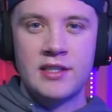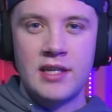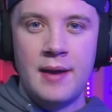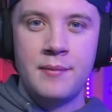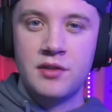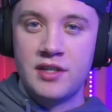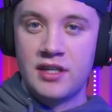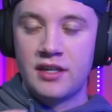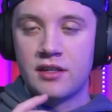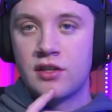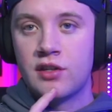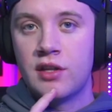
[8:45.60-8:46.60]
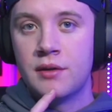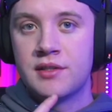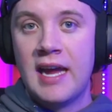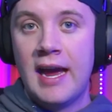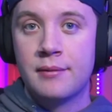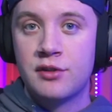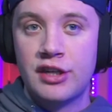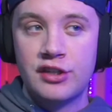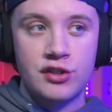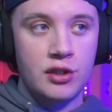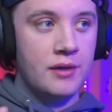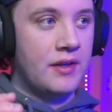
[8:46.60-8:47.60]
I'm using a closed captioning
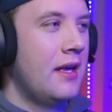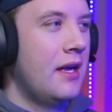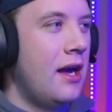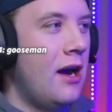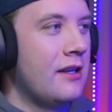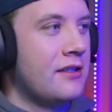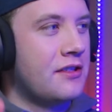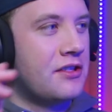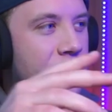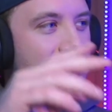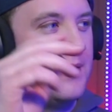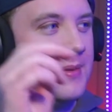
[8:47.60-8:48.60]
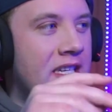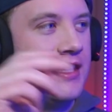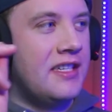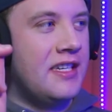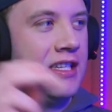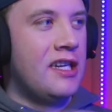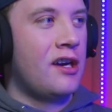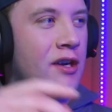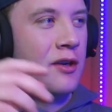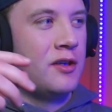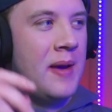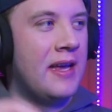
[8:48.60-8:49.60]
service on
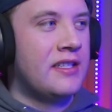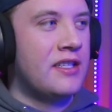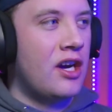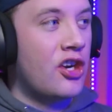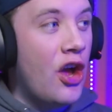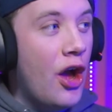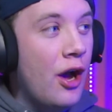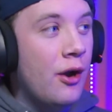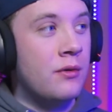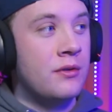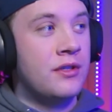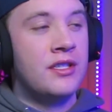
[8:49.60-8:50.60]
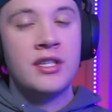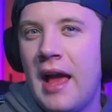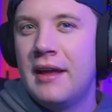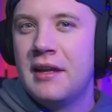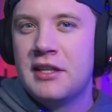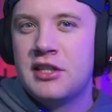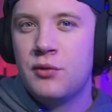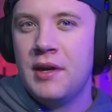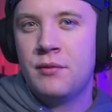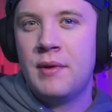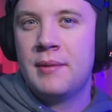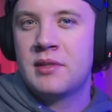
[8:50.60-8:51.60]
streamcc.gooseman.codes. It's a
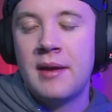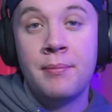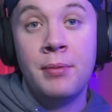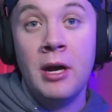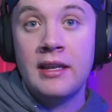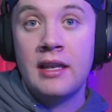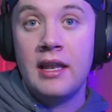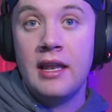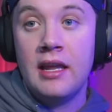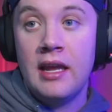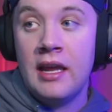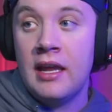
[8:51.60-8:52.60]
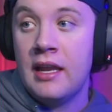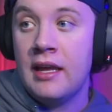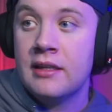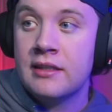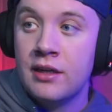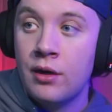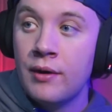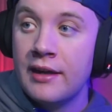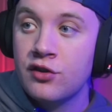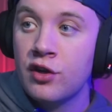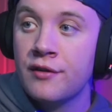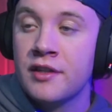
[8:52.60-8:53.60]
weird website, but it is an okay
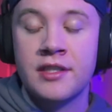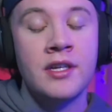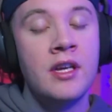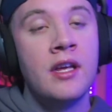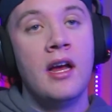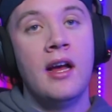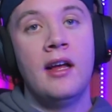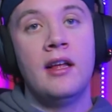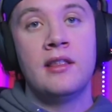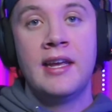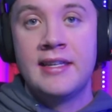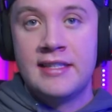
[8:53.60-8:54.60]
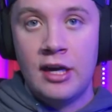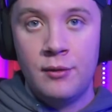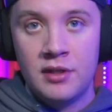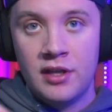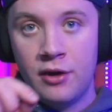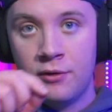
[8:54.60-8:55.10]
service. Link down below.